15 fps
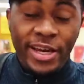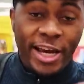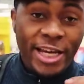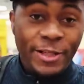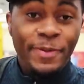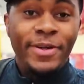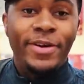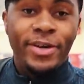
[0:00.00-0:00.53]

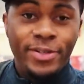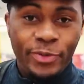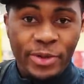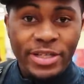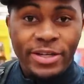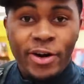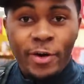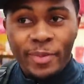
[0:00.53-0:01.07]
It's because
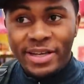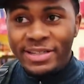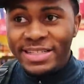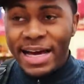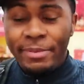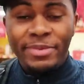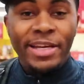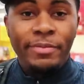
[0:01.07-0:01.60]
we come at
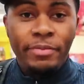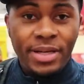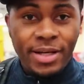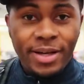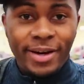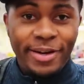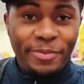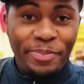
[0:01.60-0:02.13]
damn near
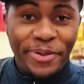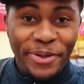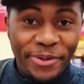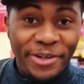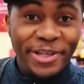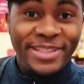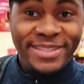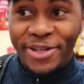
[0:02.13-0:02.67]
midnight purely,